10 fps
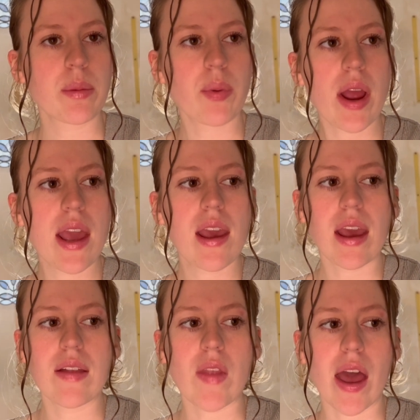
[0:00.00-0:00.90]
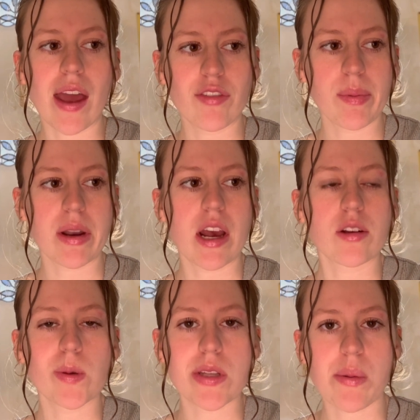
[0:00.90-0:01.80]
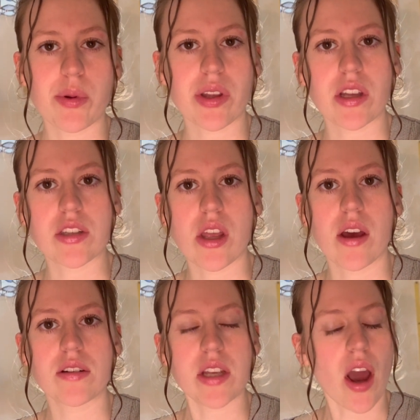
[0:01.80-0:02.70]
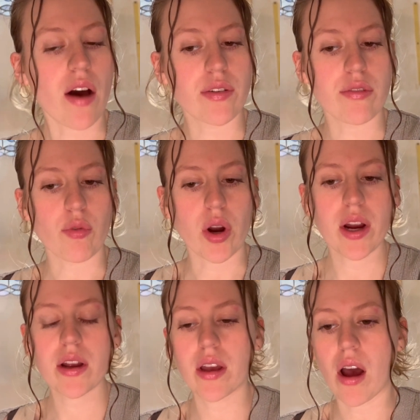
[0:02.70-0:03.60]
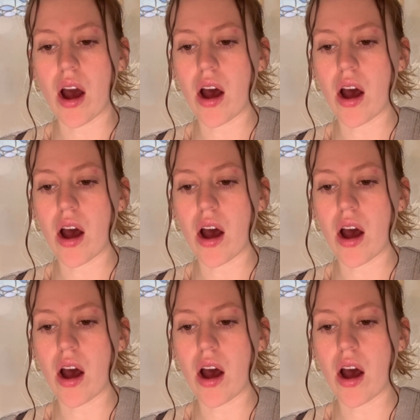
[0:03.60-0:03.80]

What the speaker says: break and that everybody else was able to get the day off of work.